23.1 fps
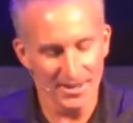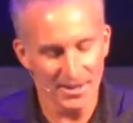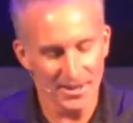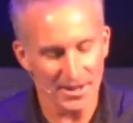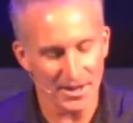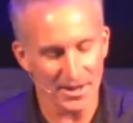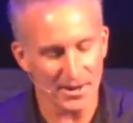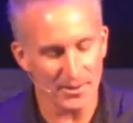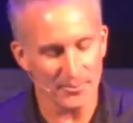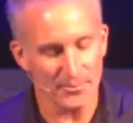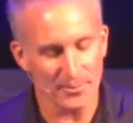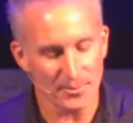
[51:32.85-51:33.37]

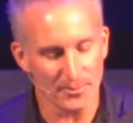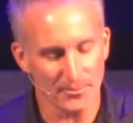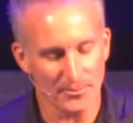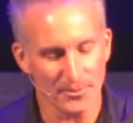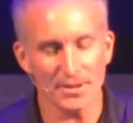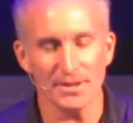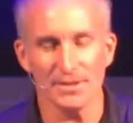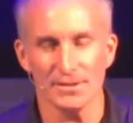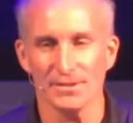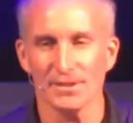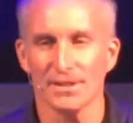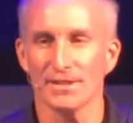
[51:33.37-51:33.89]
Uh, what
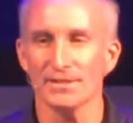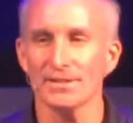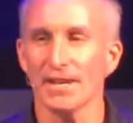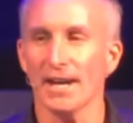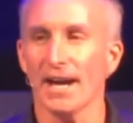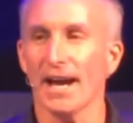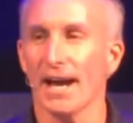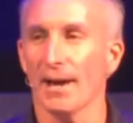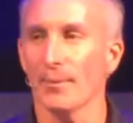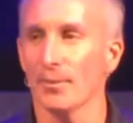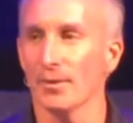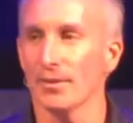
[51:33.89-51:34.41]
is it? It's a
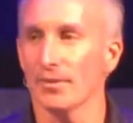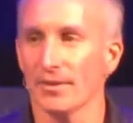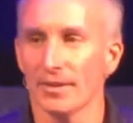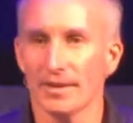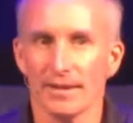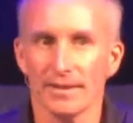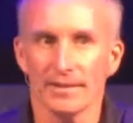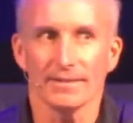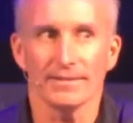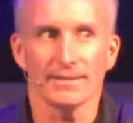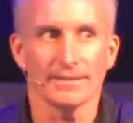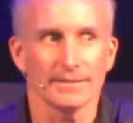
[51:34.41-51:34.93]
habit
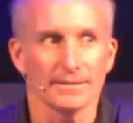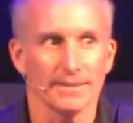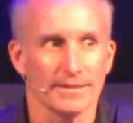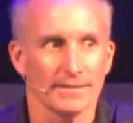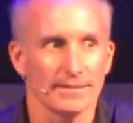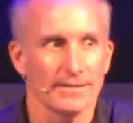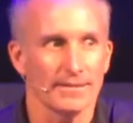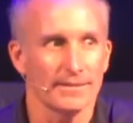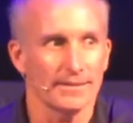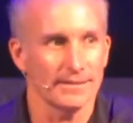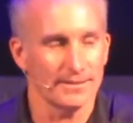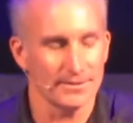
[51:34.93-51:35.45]
thing. It's like,
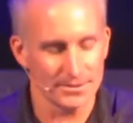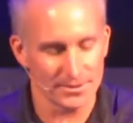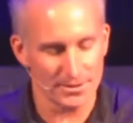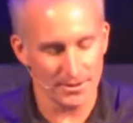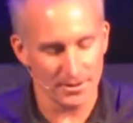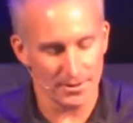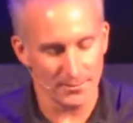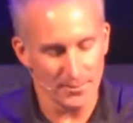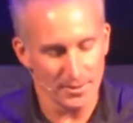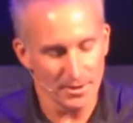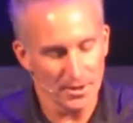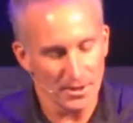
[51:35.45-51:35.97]
oh, there's a
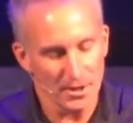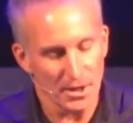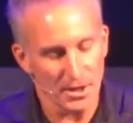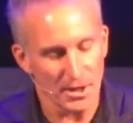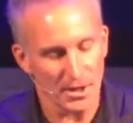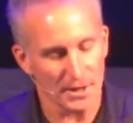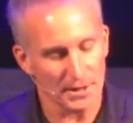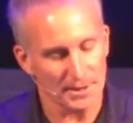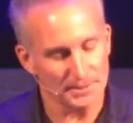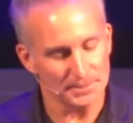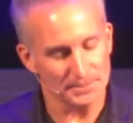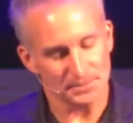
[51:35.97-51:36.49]
cop.
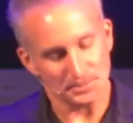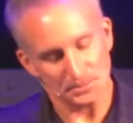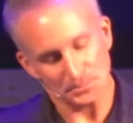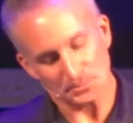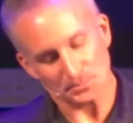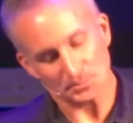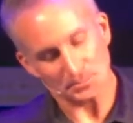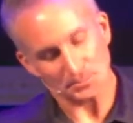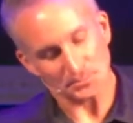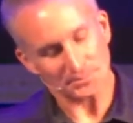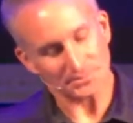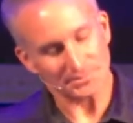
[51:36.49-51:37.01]
Uh,
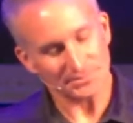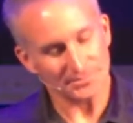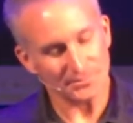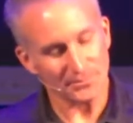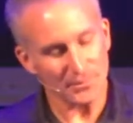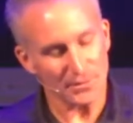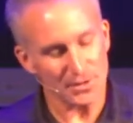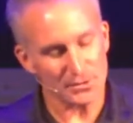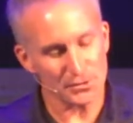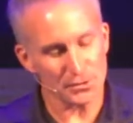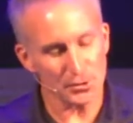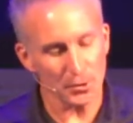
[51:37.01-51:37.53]

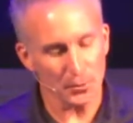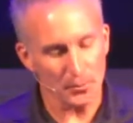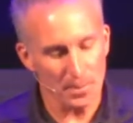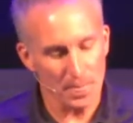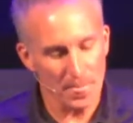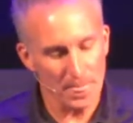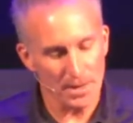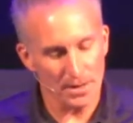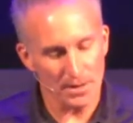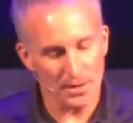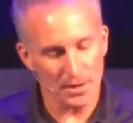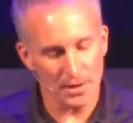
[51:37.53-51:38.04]
so
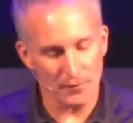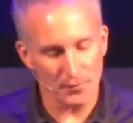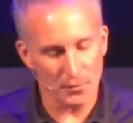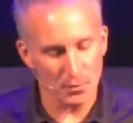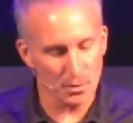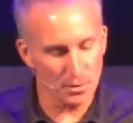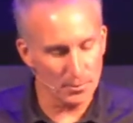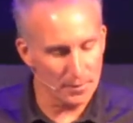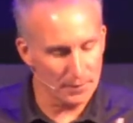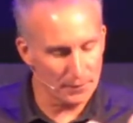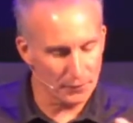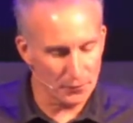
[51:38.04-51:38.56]
if you want
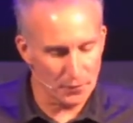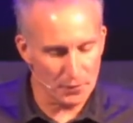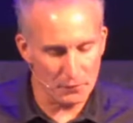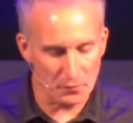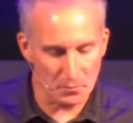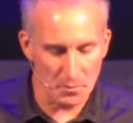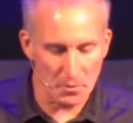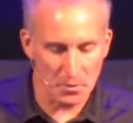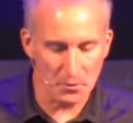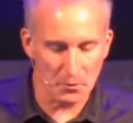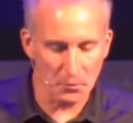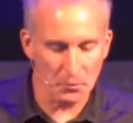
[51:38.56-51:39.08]
to be free from
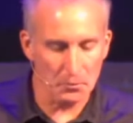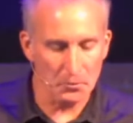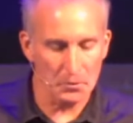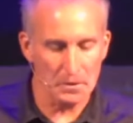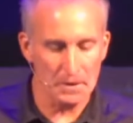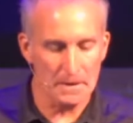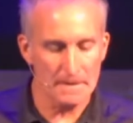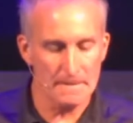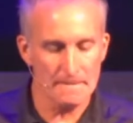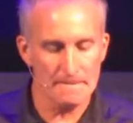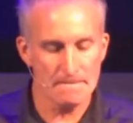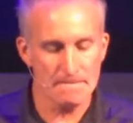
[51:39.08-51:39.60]

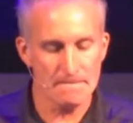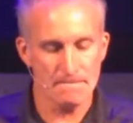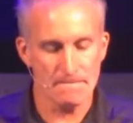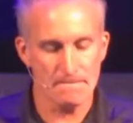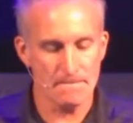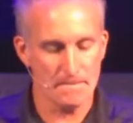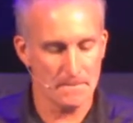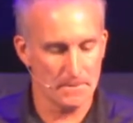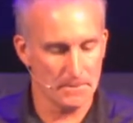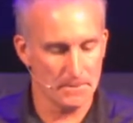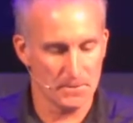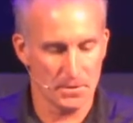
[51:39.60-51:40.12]
authority,
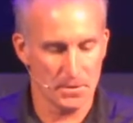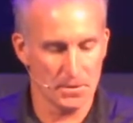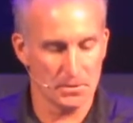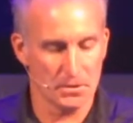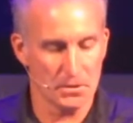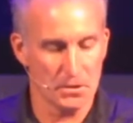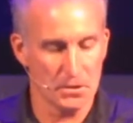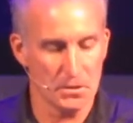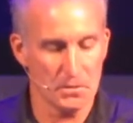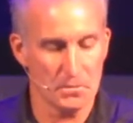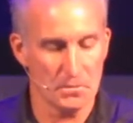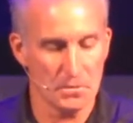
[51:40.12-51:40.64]
says
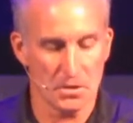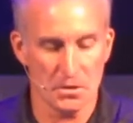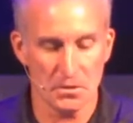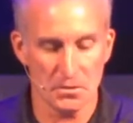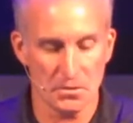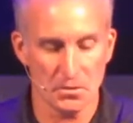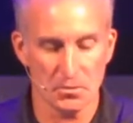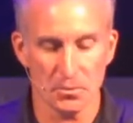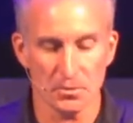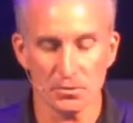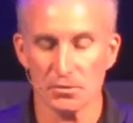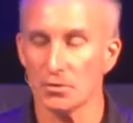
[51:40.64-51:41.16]
here, then
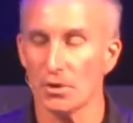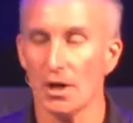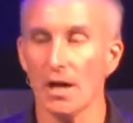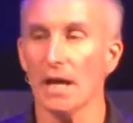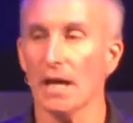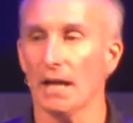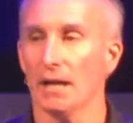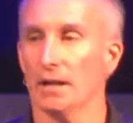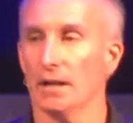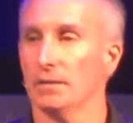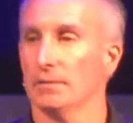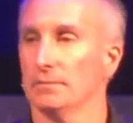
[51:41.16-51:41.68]
do what's right,
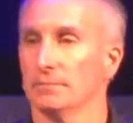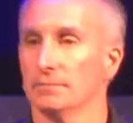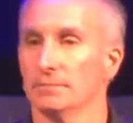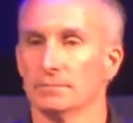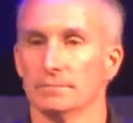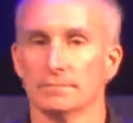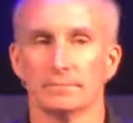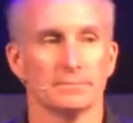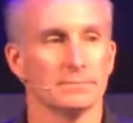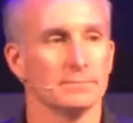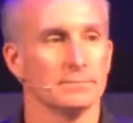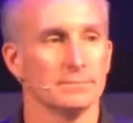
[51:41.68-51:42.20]

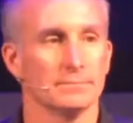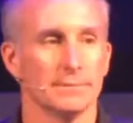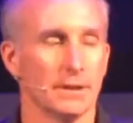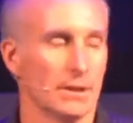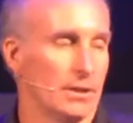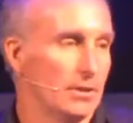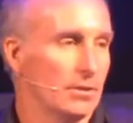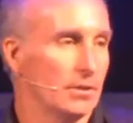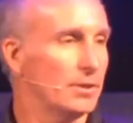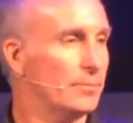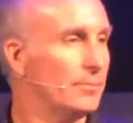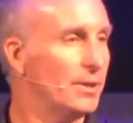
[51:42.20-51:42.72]
and
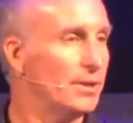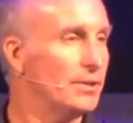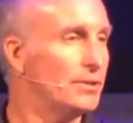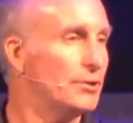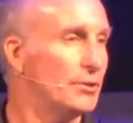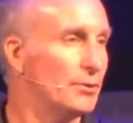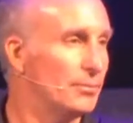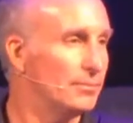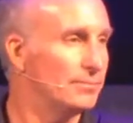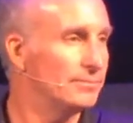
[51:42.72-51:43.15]
he'll commend you.